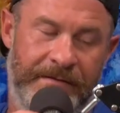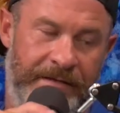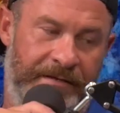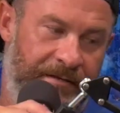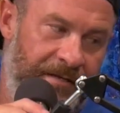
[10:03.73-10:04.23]

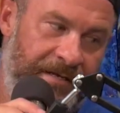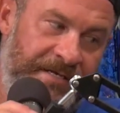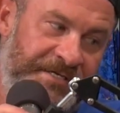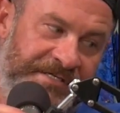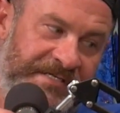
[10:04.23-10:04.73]
in, in
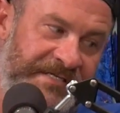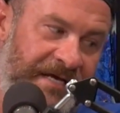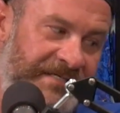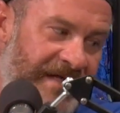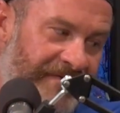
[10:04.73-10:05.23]
addition to
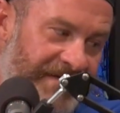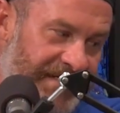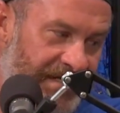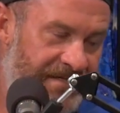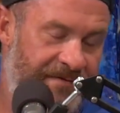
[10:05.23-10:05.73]
sex and having
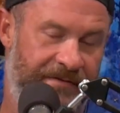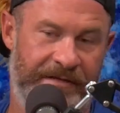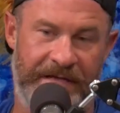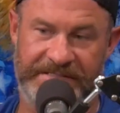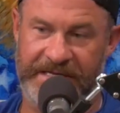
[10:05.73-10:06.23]
sex in the
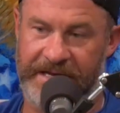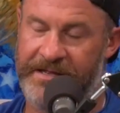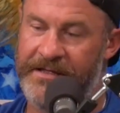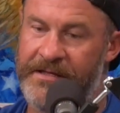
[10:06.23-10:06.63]
outside,